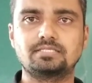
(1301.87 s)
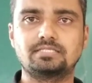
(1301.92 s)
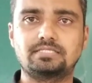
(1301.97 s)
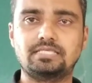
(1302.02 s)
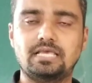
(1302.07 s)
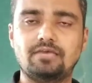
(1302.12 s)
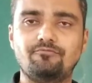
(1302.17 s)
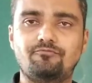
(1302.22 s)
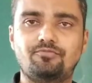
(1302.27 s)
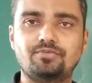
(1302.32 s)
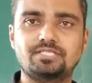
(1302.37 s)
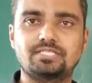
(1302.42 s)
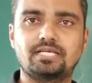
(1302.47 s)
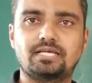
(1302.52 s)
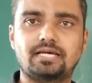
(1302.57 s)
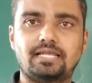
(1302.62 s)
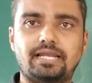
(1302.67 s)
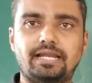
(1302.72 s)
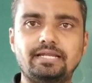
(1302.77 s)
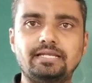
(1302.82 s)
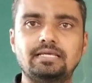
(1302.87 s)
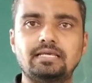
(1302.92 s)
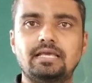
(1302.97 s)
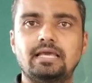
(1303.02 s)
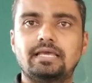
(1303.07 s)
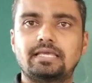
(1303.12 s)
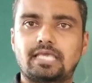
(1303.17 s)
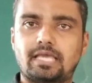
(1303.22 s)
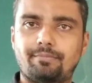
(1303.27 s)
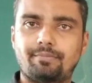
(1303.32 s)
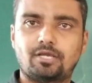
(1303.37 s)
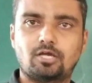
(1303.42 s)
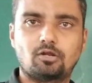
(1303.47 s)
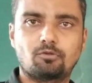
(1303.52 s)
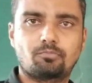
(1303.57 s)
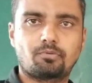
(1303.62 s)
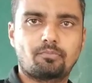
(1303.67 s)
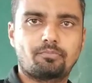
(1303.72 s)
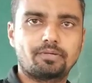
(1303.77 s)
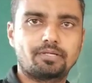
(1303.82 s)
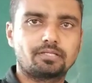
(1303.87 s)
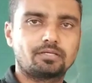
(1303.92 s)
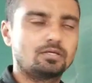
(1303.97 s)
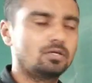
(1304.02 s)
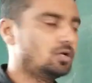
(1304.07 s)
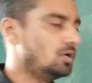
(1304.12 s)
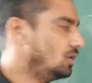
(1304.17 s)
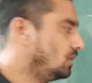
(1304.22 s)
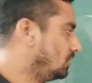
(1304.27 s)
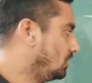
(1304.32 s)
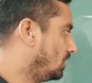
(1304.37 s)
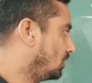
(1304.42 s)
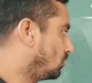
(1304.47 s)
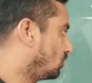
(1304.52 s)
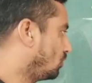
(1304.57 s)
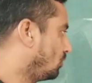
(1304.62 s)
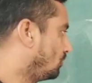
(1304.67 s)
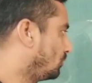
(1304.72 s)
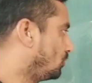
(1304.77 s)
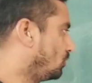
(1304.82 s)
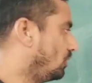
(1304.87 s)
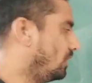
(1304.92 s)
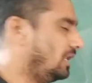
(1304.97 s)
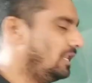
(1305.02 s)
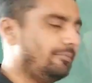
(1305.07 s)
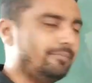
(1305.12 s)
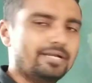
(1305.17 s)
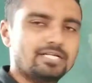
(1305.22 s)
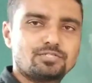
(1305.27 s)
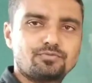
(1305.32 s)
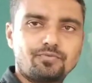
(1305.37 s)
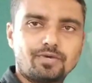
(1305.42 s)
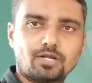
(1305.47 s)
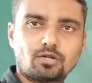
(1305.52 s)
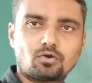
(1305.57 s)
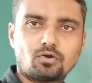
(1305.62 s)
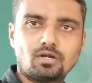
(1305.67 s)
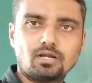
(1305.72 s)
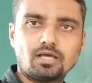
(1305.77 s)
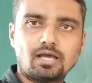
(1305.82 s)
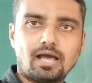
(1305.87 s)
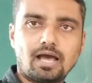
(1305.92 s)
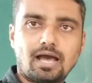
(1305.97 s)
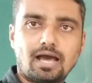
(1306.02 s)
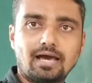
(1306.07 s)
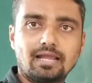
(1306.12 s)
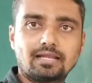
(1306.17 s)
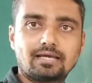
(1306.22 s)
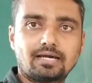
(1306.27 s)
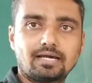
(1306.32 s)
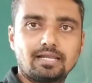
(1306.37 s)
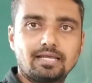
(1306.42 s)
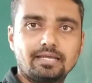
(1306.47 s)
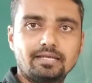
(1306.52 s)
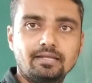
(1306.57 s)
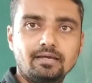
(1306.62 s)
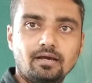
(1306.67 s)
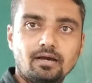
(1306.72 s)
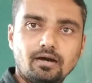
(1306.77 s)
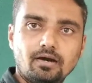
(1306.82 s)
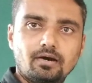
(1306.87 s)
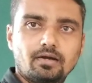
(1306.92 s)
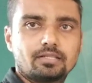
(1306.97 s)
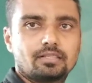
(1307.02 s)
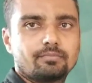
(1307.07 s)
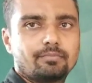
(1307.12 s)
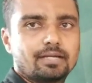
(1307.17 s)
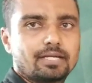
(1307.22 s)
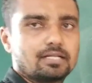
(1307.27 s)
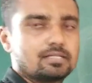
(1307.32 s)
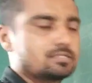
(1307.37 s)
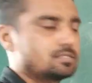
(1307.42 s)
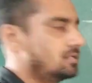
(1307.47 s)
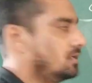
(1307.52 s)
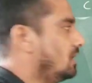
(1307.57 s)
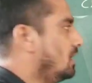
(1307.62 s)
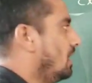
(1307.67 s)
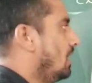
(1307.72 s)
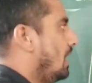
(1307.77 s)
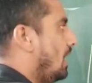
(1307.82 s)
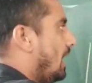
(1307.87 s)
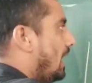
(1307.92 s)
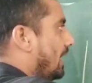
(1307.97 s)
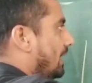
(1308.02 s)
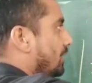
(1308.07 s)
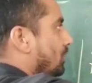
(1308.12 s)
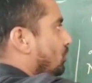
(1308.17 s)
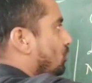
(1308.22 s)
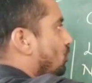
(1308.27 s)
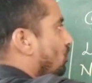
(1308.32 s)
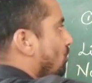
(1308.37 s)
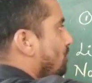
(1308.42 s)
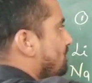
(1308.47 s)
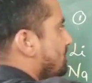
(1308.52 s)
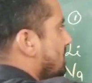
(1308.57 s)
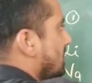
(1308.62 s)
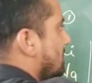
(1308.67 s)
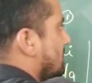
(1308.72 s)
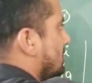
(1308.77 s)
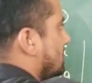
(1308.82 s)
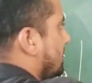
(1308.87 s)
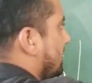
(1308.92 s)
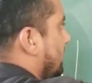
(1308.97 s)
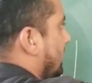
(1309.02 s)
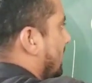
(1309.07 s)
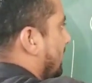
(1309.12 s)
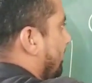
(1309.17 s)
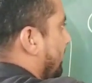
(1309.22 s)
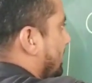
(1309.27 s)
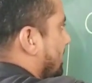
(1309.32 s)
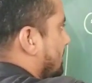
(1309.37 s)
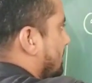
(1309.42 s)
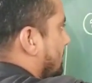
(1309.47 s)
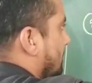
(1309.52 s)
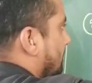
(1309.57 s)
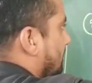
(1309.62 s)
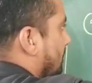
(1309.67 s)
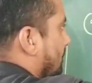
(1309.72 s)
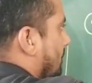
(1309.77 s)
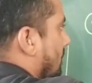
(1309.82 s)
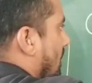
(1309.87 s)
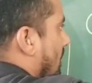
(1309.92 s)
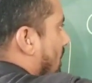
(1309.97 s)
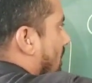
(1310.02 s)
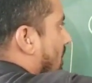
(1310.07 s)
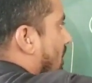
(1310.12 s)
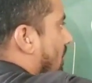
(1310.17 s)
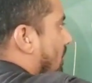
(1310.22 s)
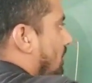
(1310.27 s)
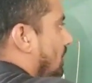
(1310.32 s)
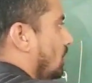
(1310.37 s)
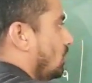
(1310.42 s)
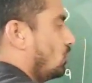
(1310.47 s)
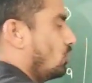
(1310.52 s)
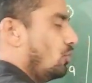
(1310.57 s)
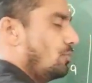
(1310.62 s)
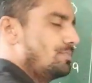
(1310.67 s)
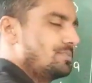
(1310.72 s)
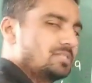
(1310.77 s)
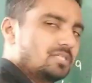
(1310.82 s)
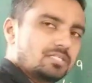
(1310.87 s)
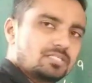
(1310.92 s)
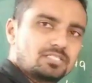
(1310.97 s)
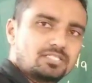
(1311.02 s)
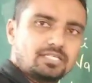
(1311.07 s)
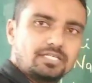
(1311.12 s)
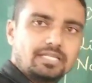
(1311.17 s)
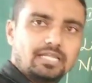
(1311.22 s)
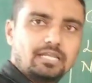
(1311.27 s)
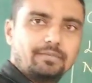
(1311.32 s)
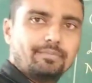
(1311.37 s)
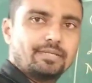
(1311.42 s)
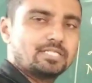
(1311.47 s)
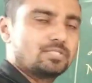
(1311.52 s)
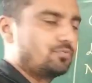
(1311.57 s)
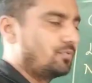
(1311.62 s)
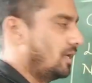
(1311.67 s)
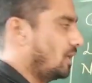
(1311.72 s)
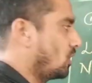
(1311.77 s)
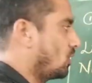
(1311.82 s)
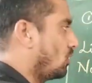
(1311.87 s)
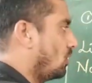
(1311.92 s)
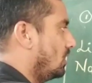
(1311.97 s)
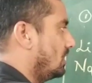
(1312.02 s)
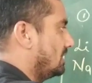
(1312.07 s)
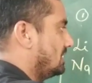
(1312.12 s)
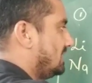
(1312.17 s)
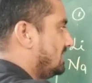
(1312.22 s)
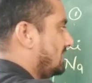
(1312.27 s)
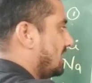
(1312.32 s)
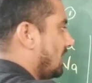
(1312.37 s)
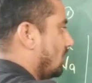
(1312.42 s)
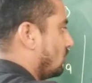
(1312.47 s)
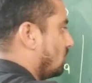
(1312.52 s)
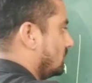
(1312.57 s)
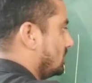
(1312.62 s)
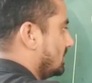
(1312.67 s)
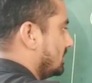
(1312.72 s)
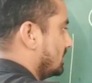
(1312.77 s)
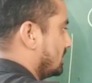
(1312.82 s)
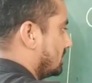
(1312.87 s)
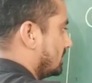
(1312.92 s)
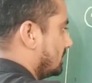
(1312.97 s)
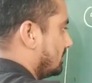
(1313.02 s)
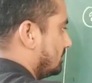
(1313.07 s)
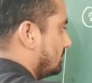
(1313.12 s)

Same physical and chemical property. The group 2 elements we are called alkali earth metals. And the group 16 elements. The group 16 elements we are called chalcogens.